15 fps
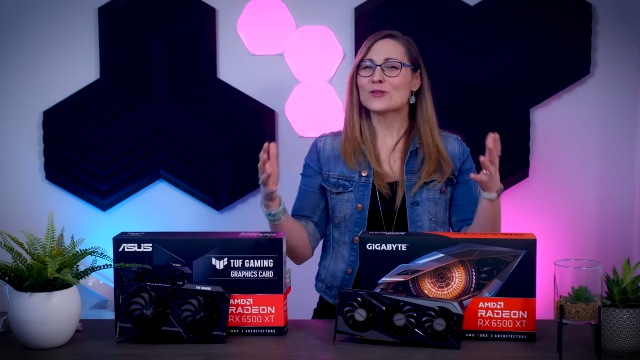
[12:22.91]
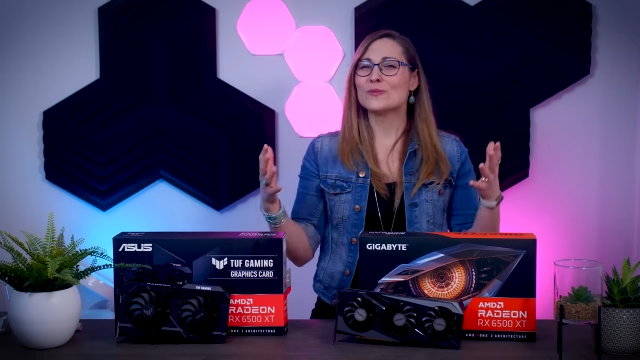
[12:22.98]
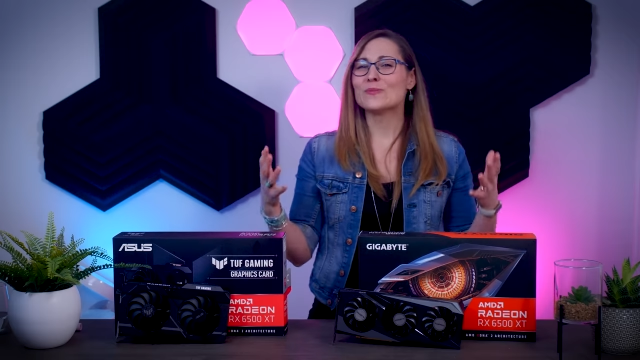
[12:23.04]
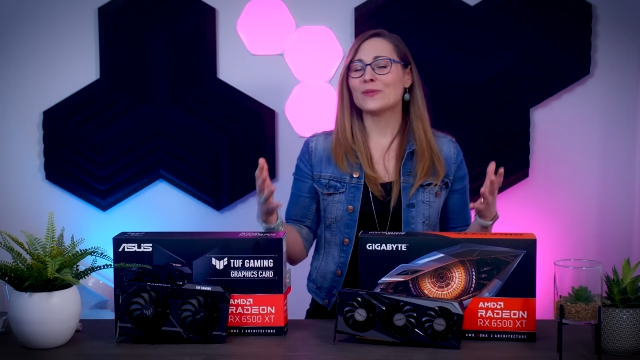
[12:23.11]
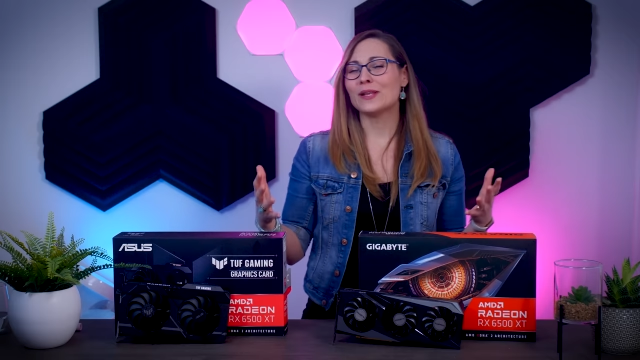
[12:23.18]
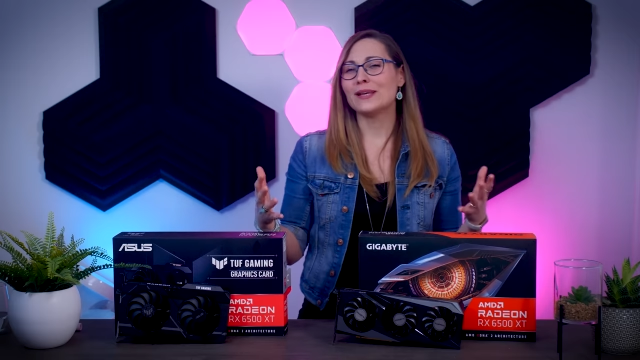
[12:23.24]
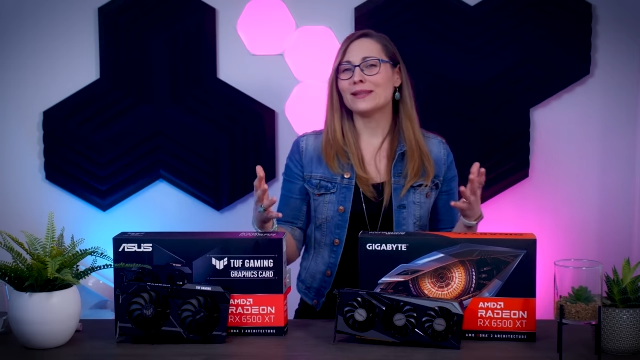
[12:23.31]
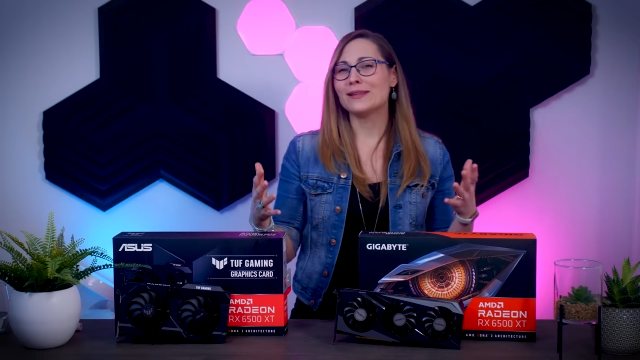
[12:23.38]

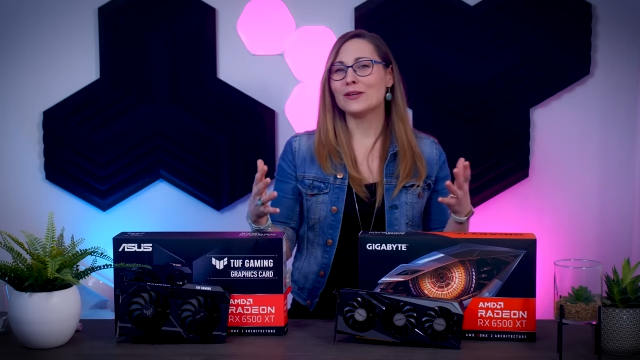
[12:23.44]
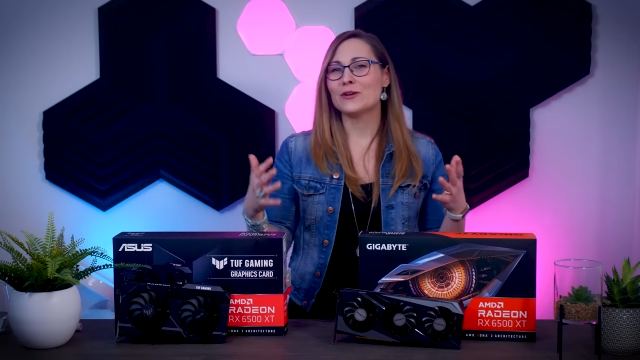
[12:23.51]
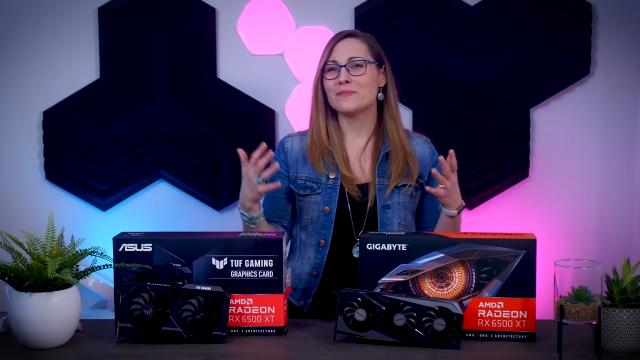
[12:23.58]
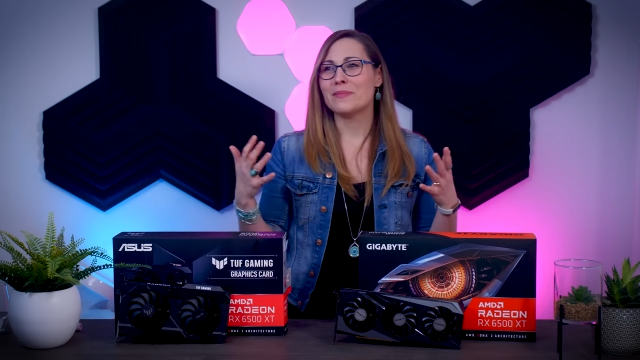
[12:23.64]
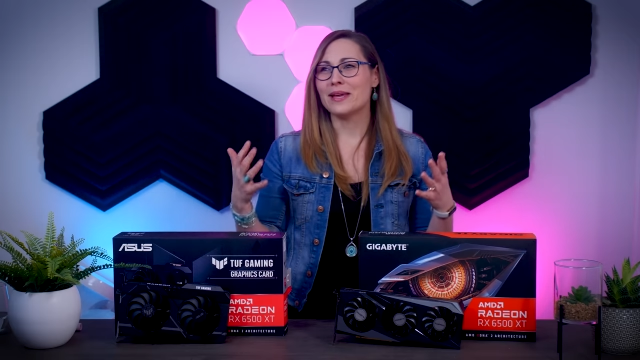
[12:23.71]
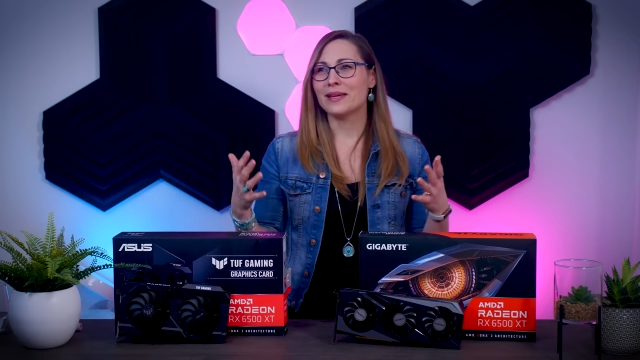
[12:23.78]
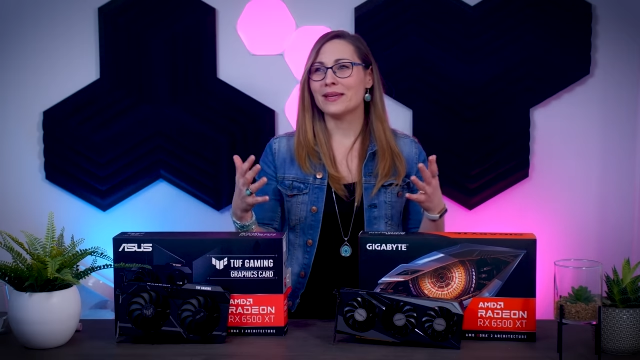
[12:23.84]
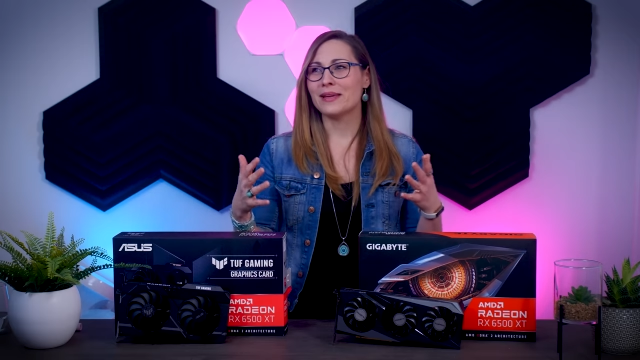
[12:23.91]
completely on
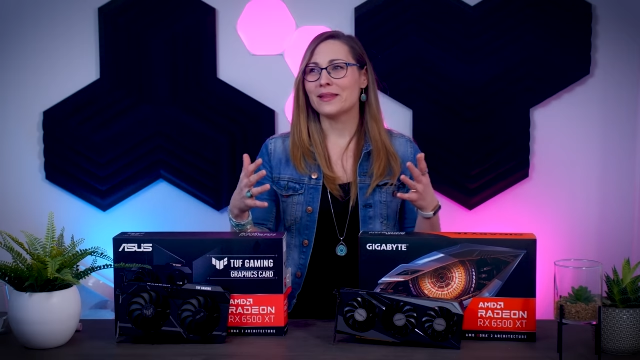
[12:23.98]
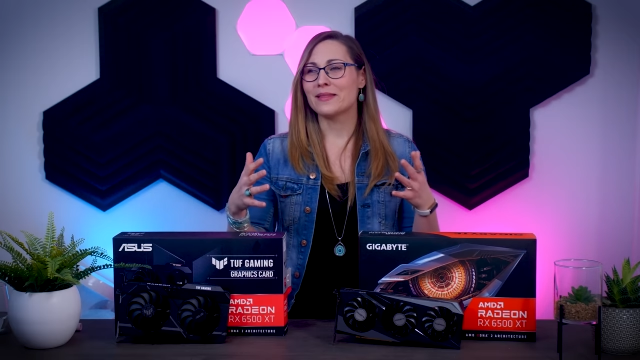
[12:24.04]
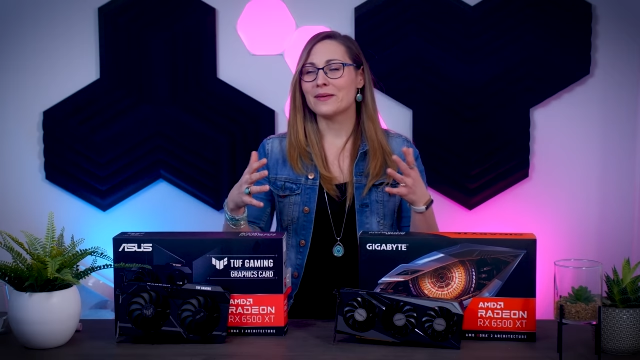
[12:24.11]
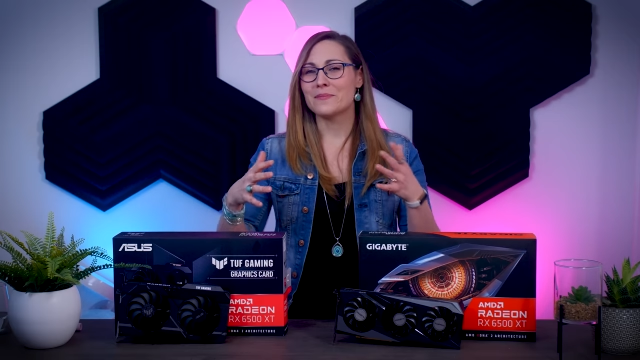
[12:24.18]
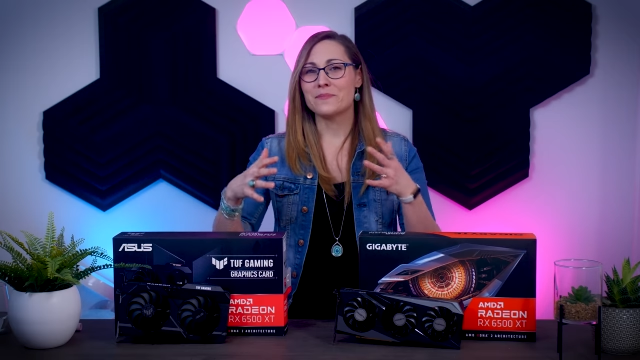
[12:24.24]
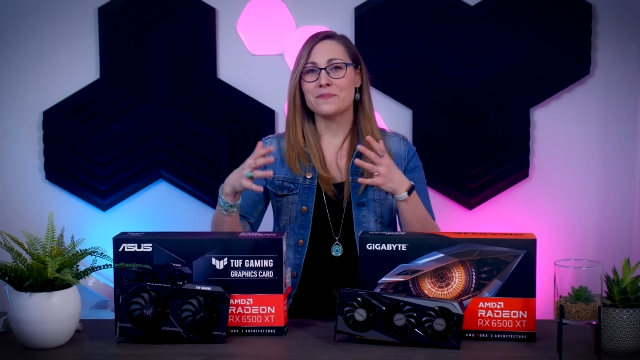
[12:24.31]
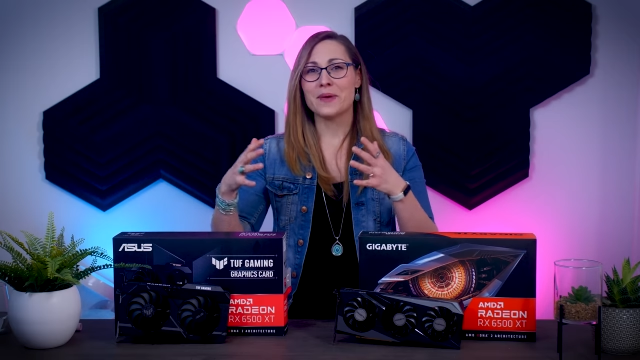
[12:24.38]
making the